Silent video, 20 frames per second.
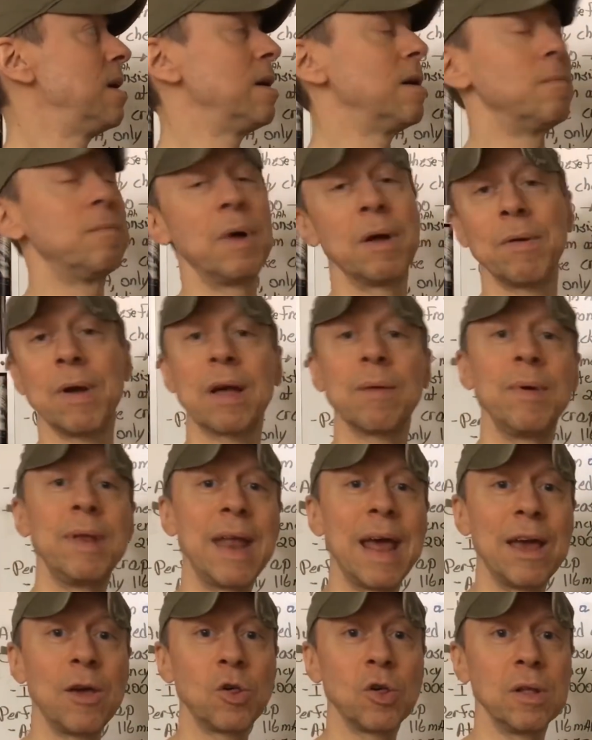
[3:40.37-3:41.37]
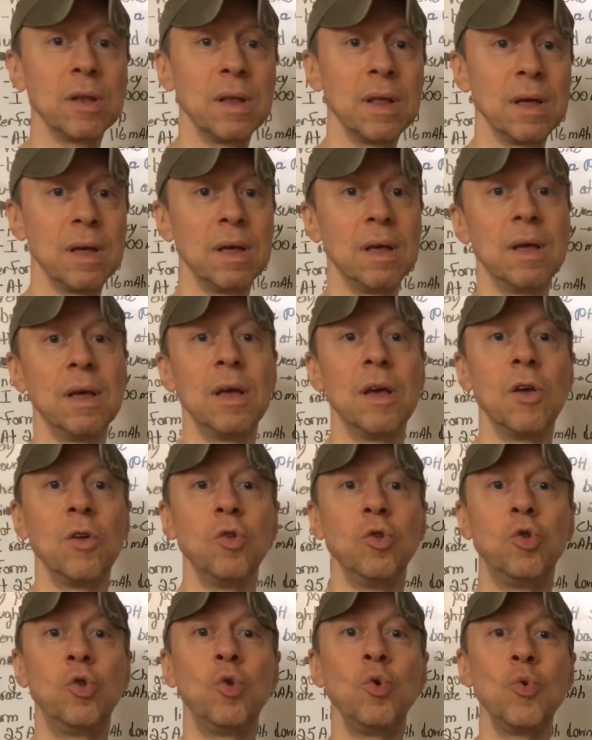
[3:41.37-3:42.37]
My recommendation,
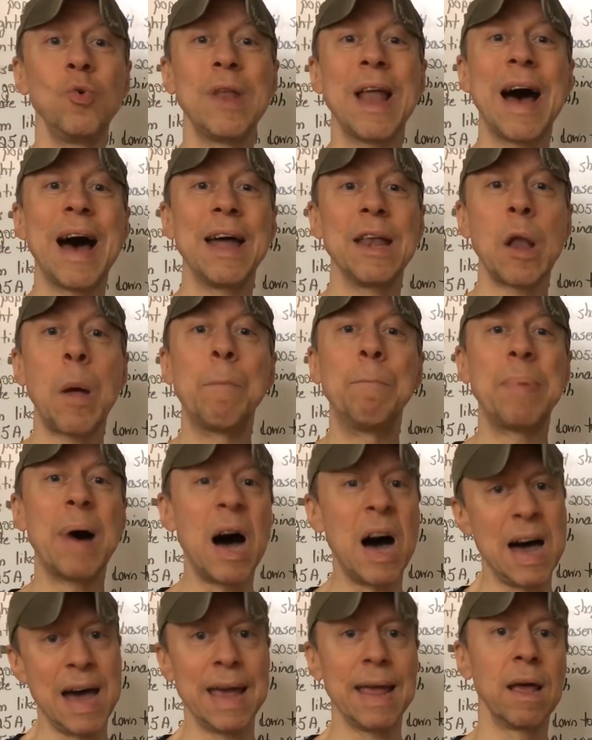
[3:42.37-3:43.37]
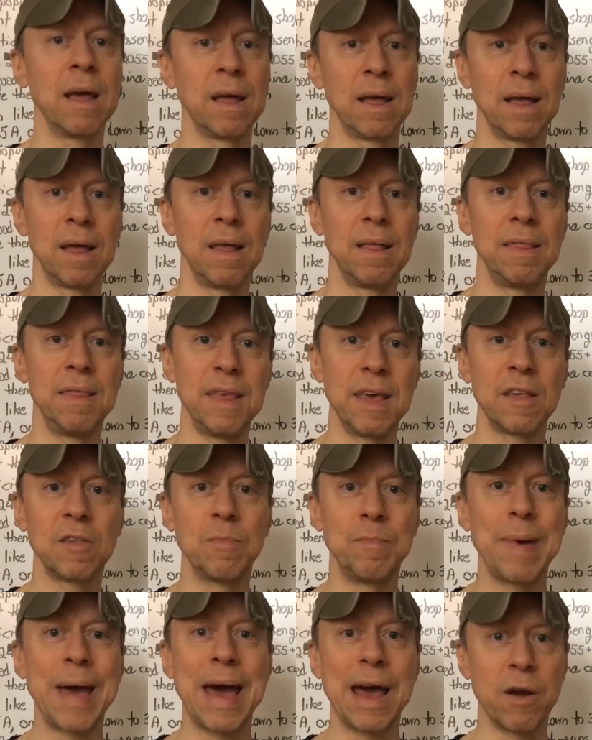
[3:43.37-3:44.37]
do not buy this
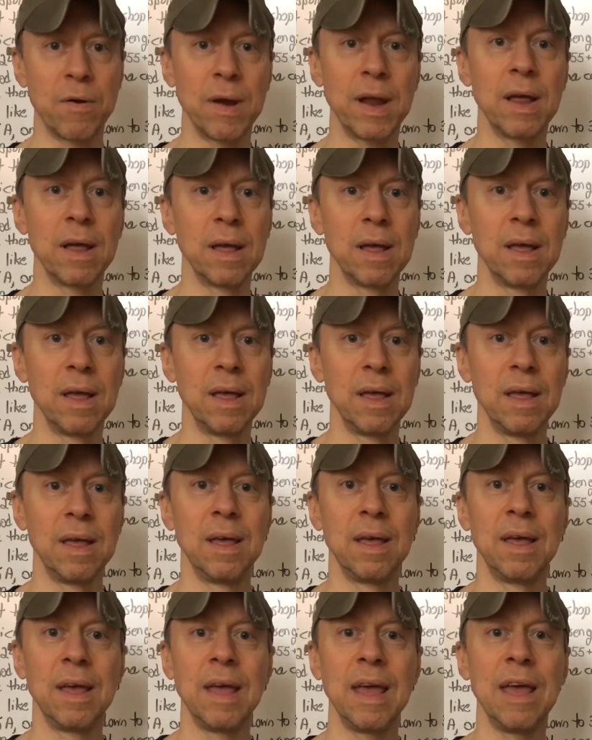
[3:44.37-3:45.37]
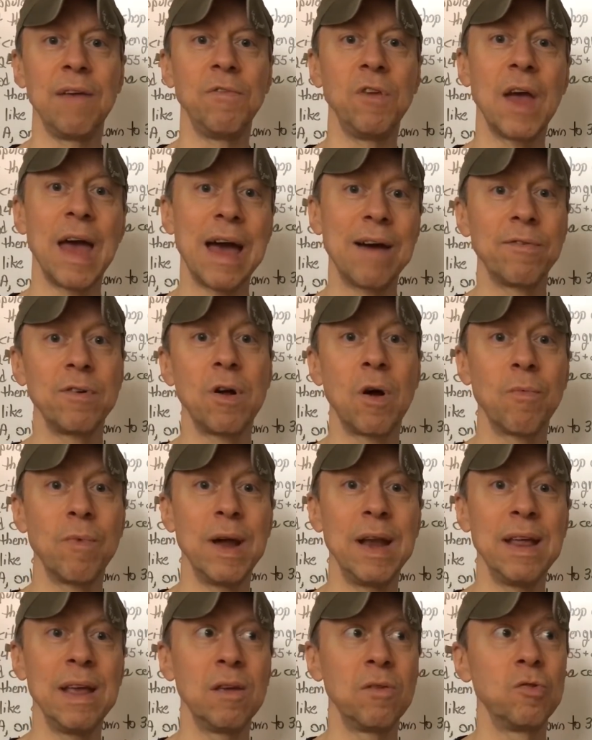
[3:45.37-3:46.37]
battery. If you have it
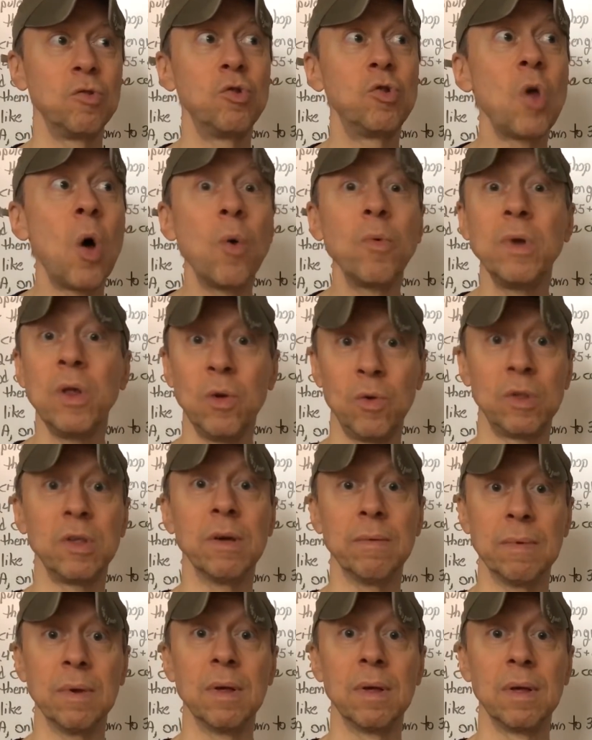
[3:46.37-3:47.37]
already, don't use it.